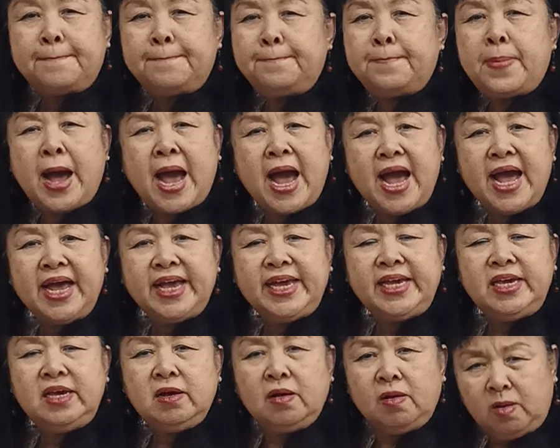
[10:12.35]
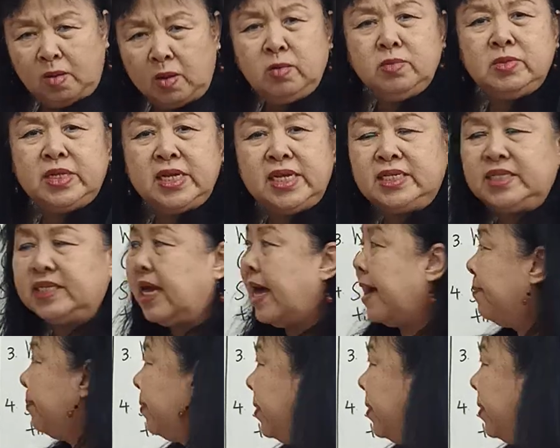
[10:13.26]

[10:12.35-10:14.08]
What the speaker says: by, all these are